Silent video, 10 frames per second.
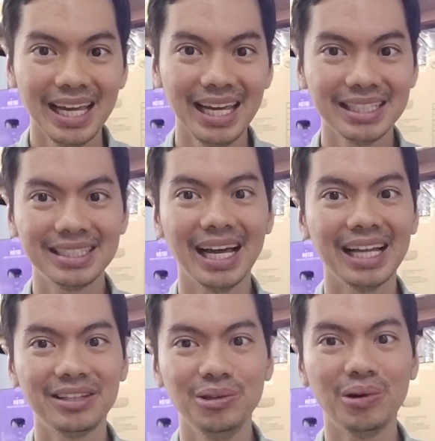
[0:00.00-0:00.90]
is
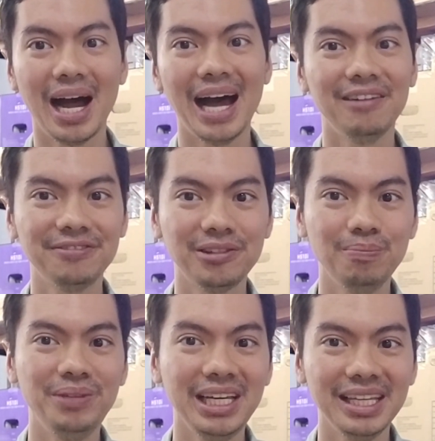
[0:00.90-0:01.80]
that you have to
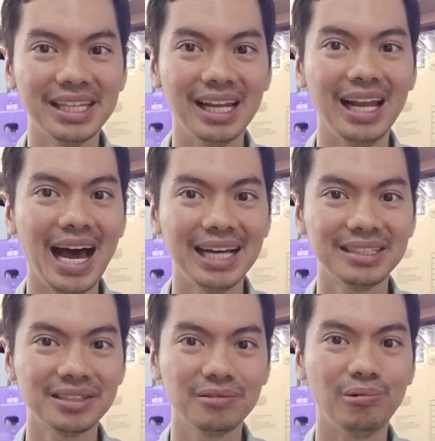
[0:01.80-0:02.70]
be the
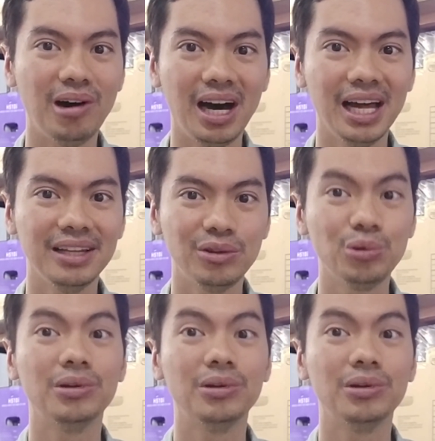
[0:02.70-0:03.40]
last one to